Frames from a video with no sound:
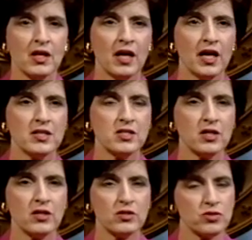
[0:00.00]
has
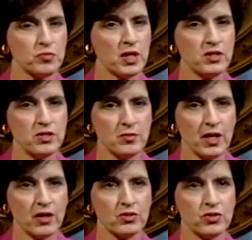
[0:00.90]
done a tremendous
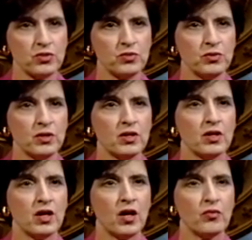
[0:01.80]
amount to
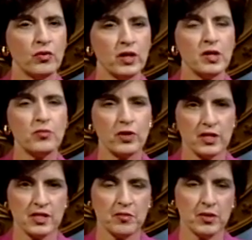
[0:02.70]
really bring
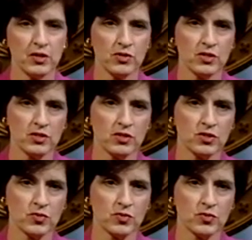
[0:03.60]
St. Peter's into the